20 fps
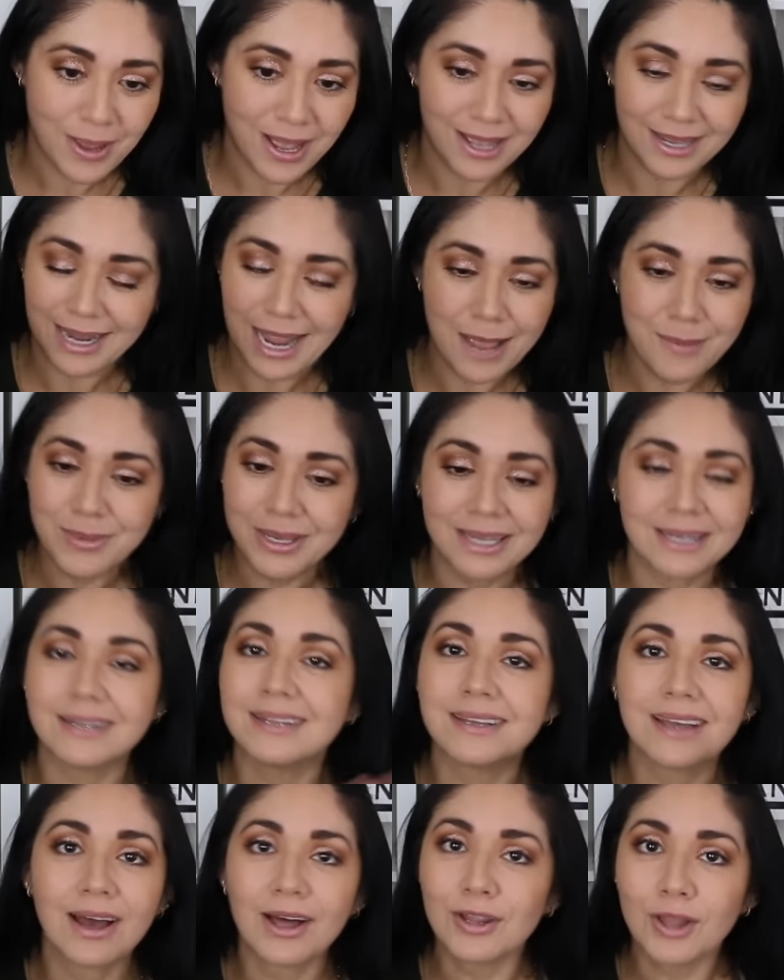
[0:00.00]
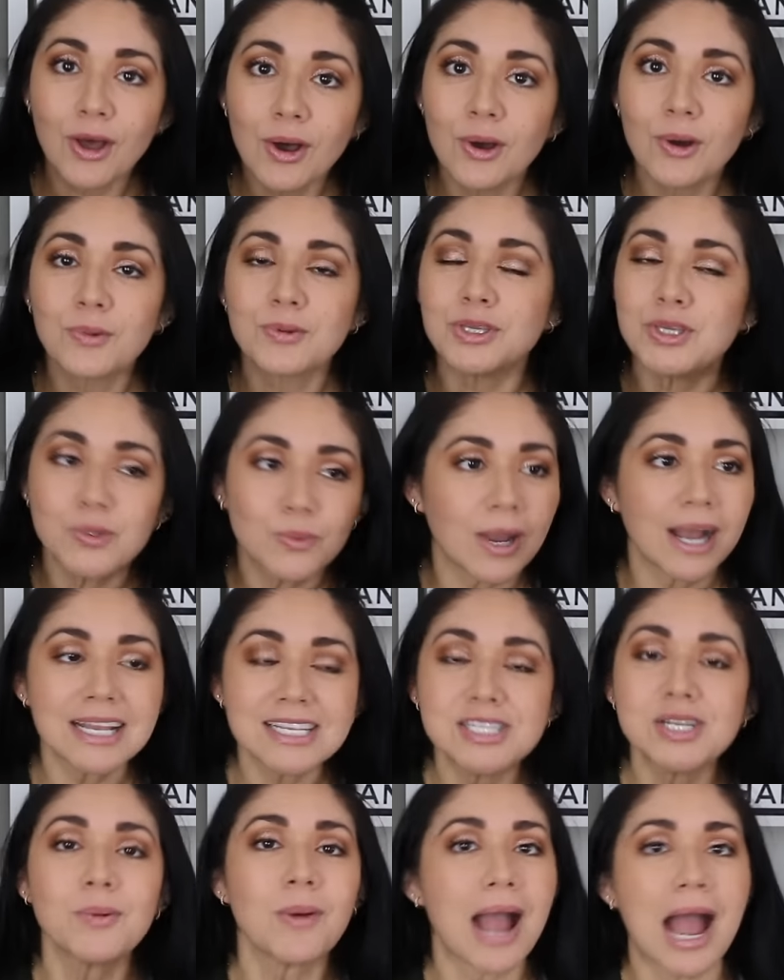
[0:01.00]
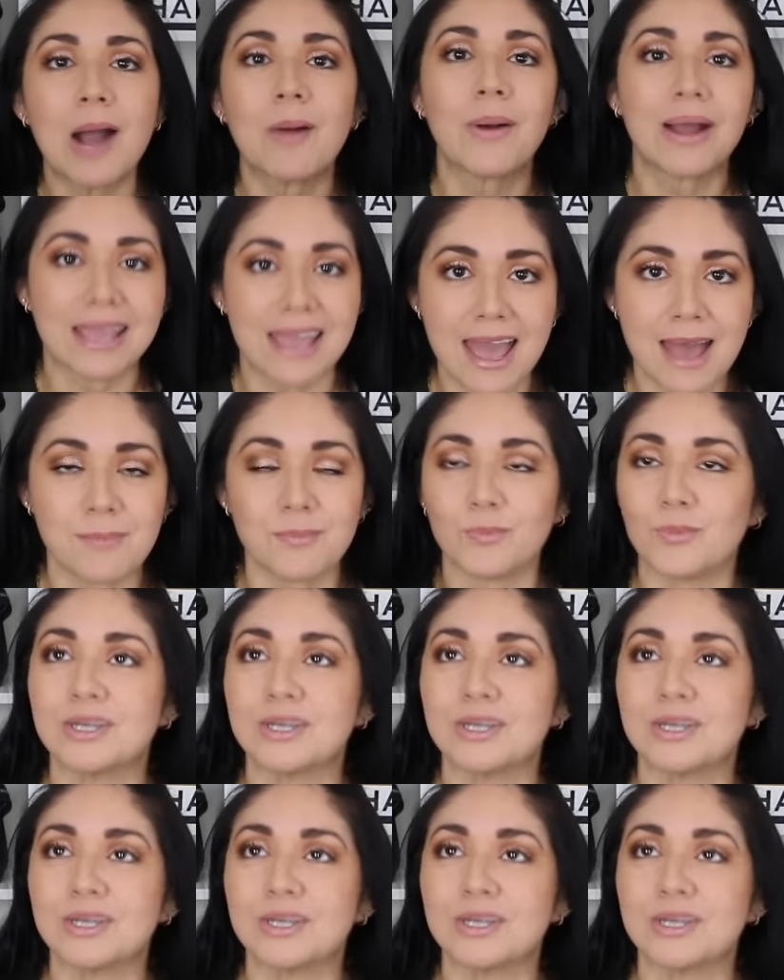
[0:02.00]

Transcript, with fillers: bag. I mean, hello, you guys know how I am.